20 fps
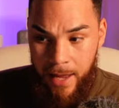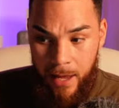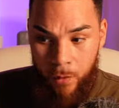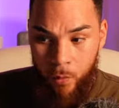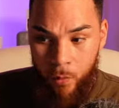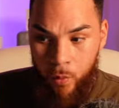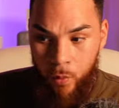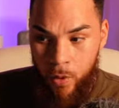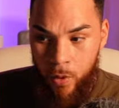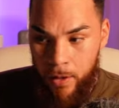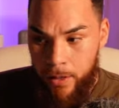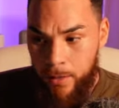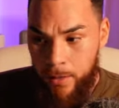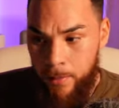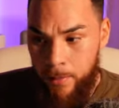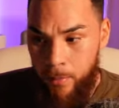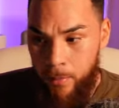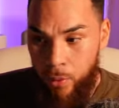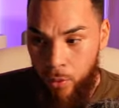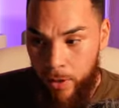a
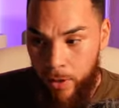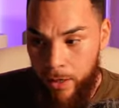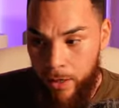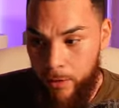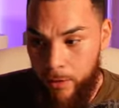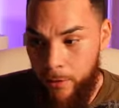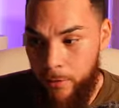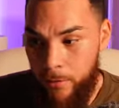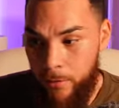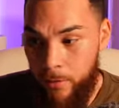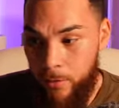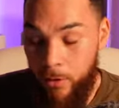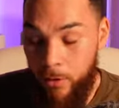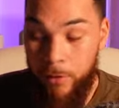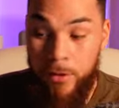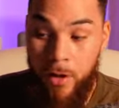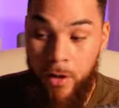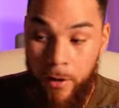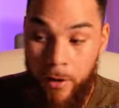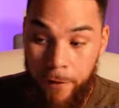one point,
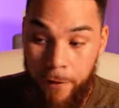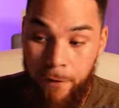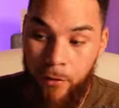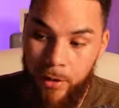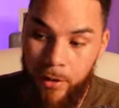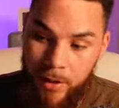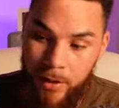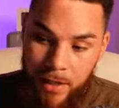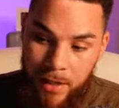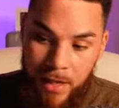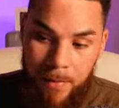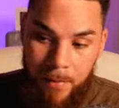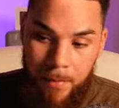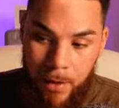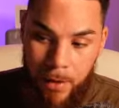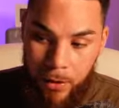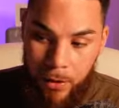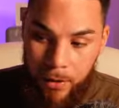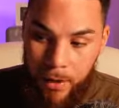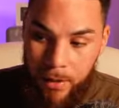or sorry, fourteen
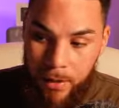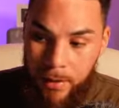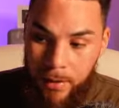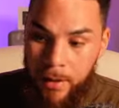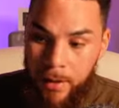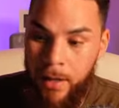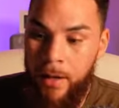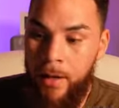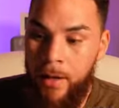million